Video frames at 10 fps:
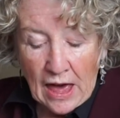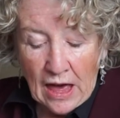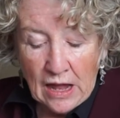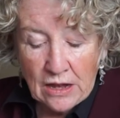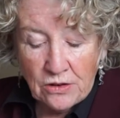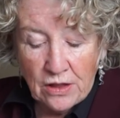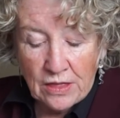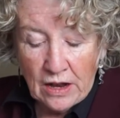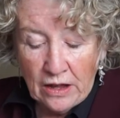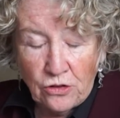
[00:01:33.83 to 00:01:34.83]
And
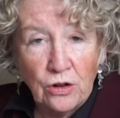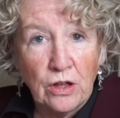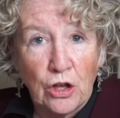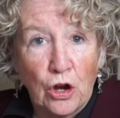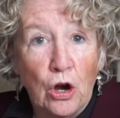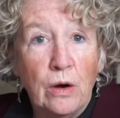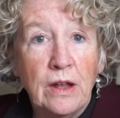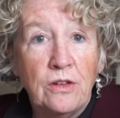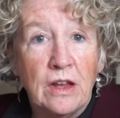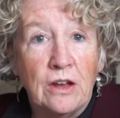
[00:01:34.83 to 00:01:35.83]
then I took a
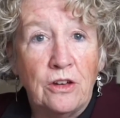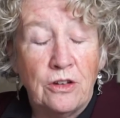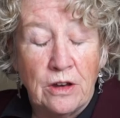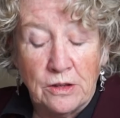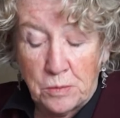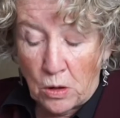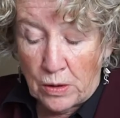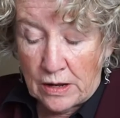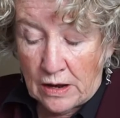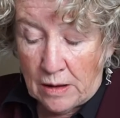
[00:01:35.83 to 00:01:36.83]
current Indigenous
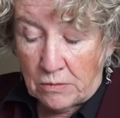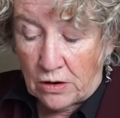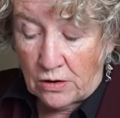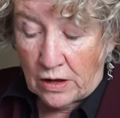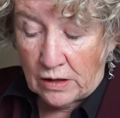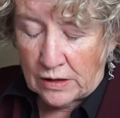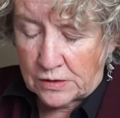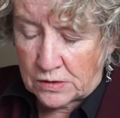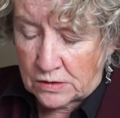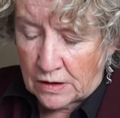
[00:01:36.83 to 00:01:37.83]
poet named
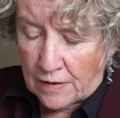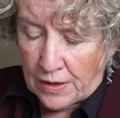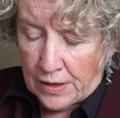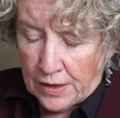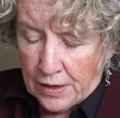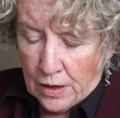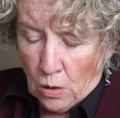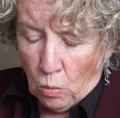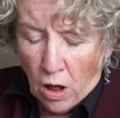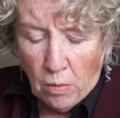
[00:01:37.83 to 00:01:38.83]
Douglas
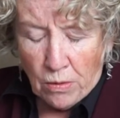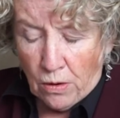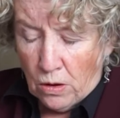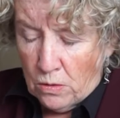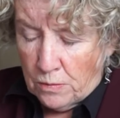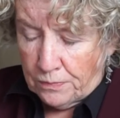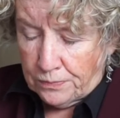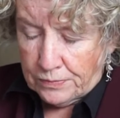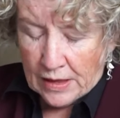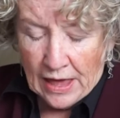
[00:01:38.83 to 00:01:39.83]
Walborough,
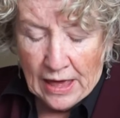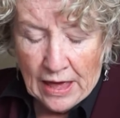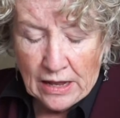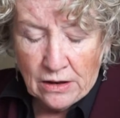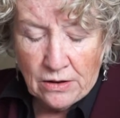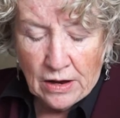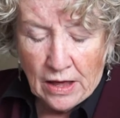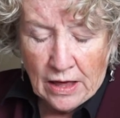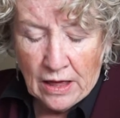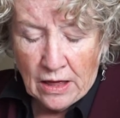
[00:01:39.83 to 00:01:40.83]
and
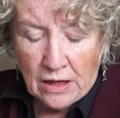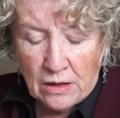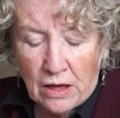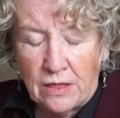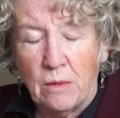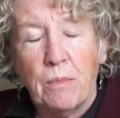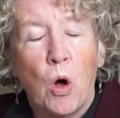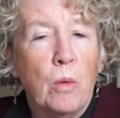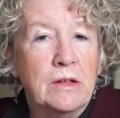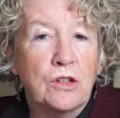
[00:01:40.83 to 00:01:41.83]
the
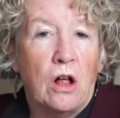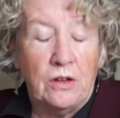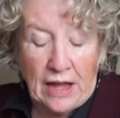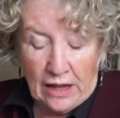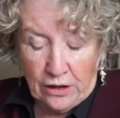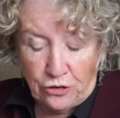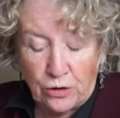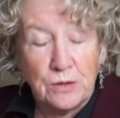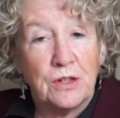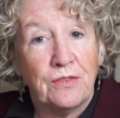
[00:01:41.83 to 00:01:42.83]
poem is called Ella
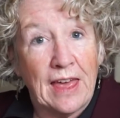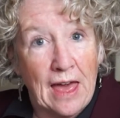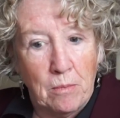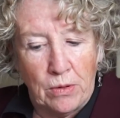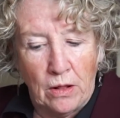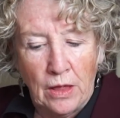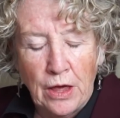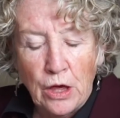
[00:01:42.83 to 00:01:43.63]
Joseph Campbell.